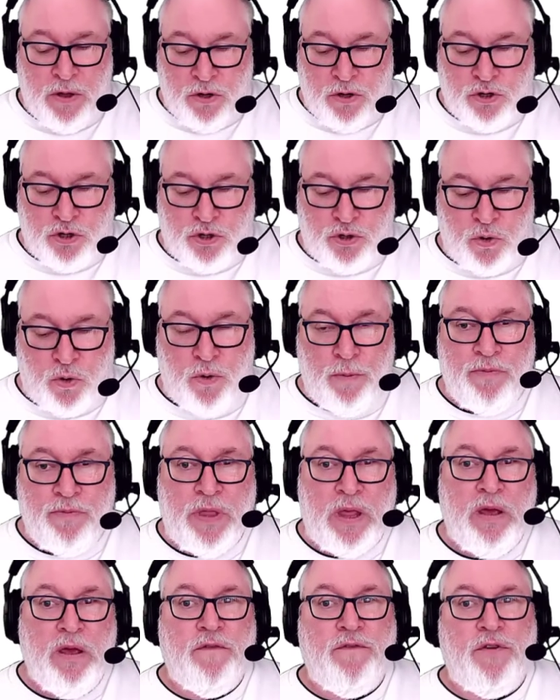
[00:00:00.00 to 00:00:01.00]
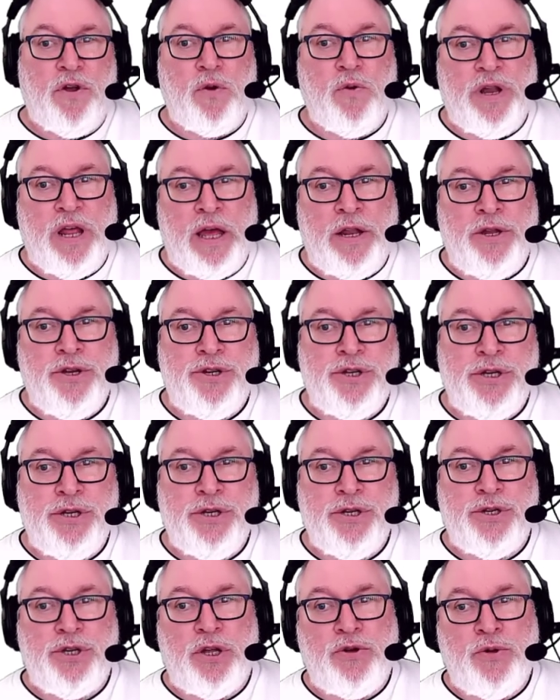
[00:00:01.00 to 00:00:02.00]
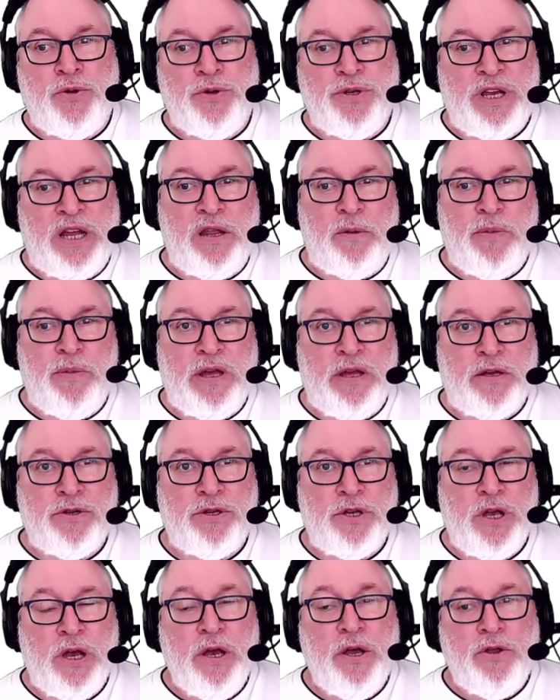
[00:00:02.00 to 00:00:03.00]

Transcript: So you're going inches to centimetres,